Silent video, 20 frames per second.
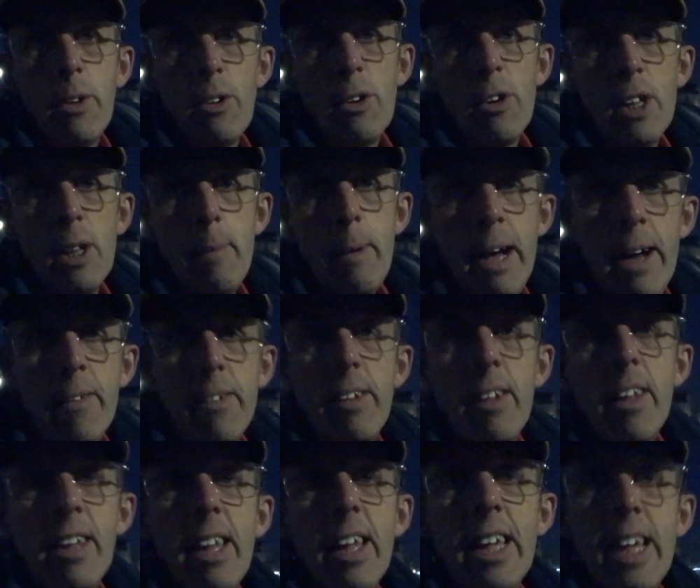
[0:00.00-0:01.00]
all about
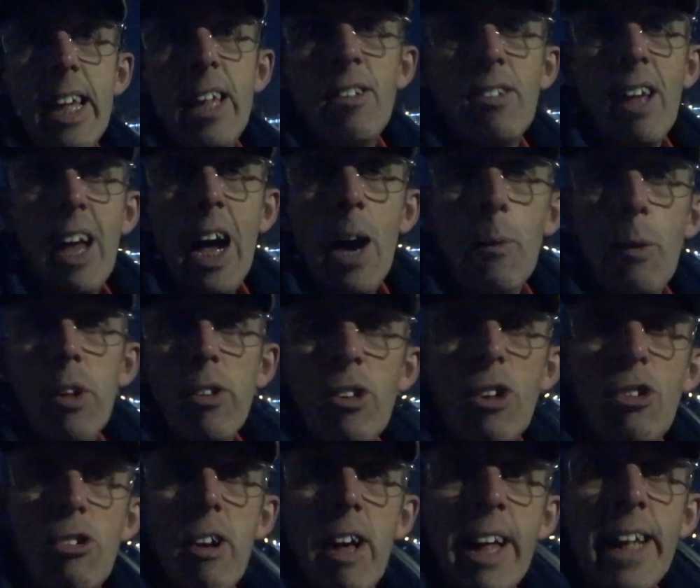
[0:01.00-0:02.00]
is I want to
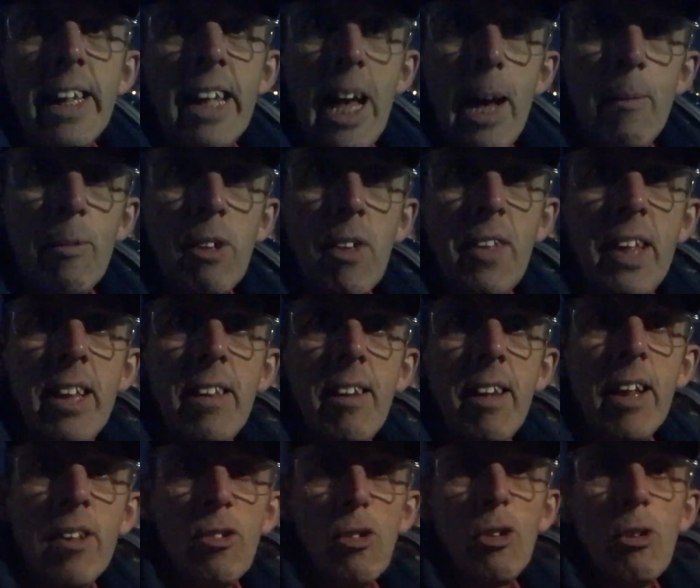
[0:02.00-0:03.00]
try and capture the
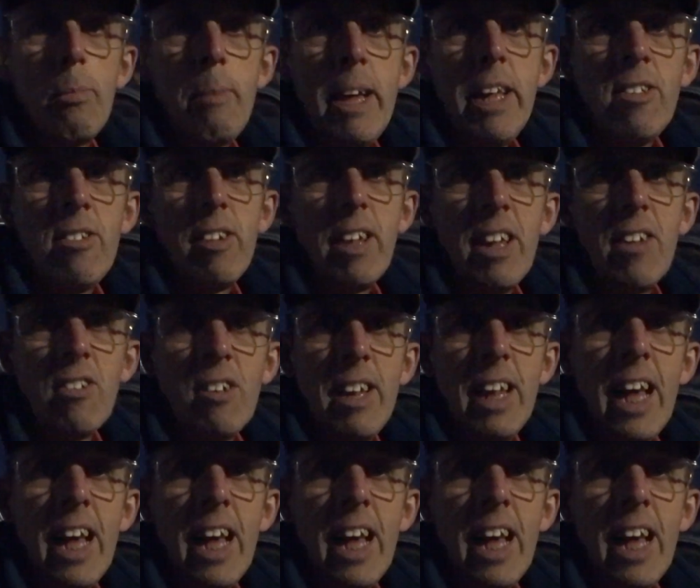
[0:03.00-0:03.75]
International Space Station